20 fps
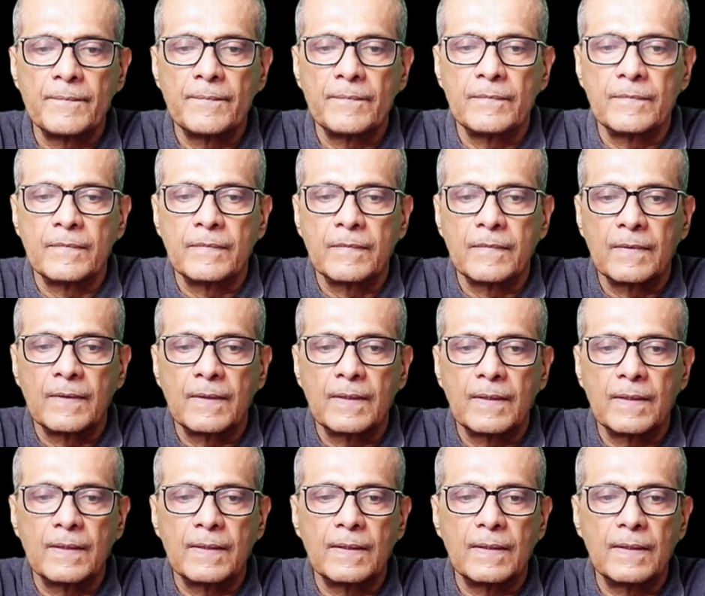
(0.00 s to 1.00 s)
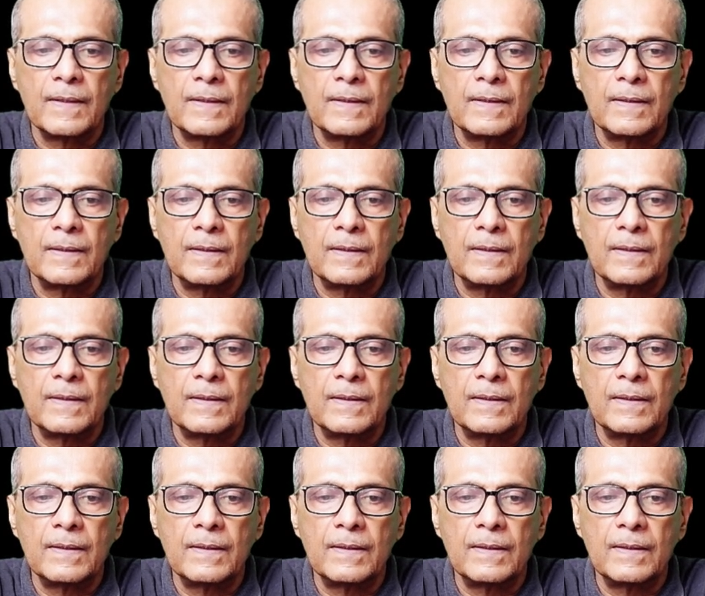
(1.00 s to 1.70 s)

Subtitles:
No one is speaking in this clip.